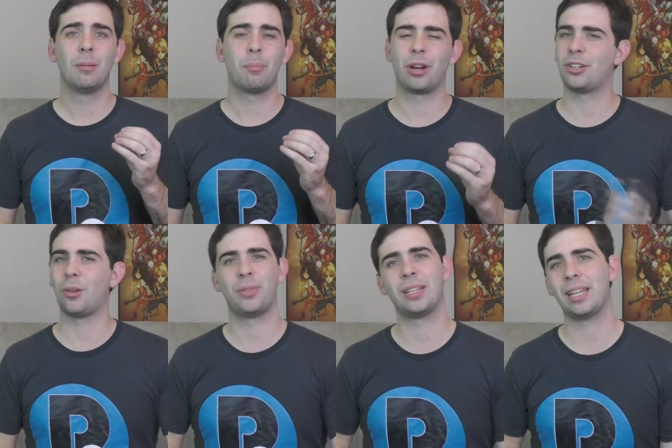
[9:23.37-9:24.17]
But I
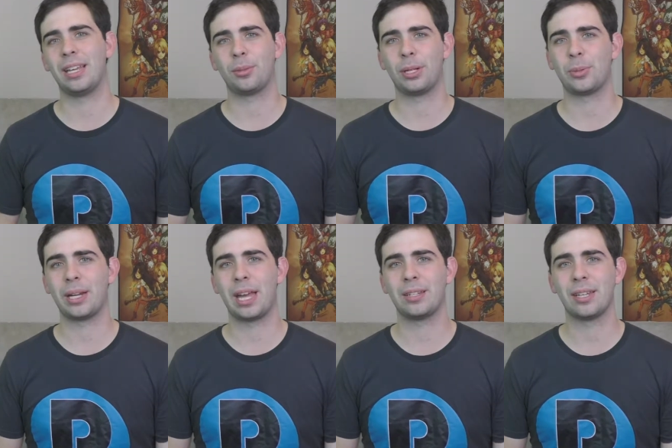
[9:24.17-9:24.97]
don't think E three
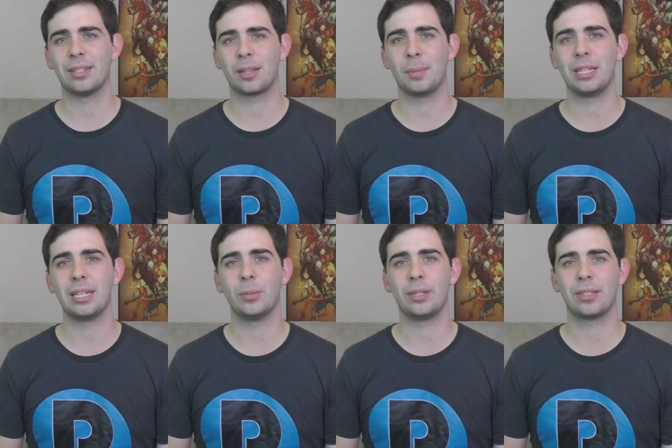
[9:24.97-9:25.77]
twenty eighteen is going to be the
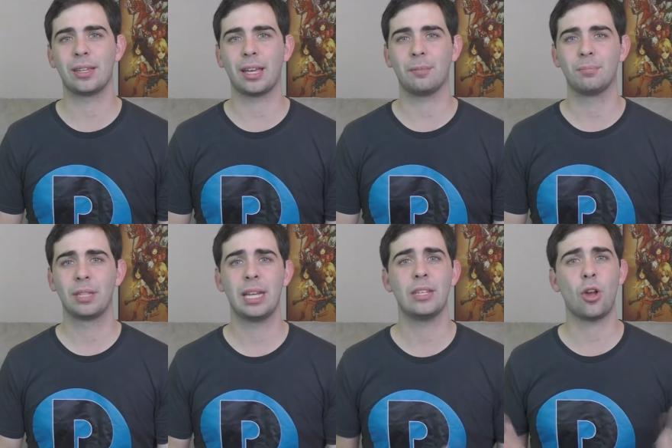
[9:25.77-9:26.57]
year that we see that.
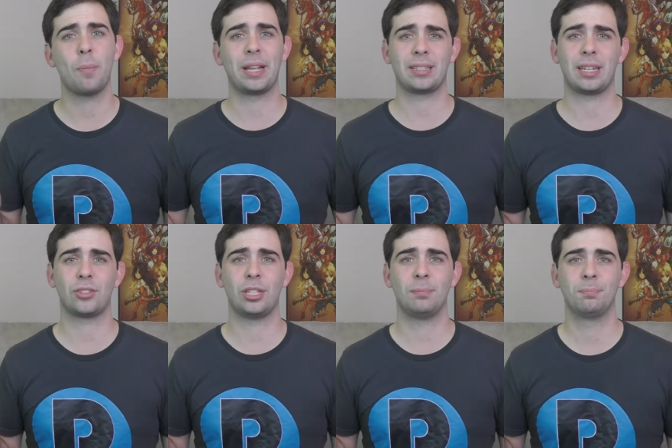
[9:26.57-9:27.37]
He's hoping it's next year.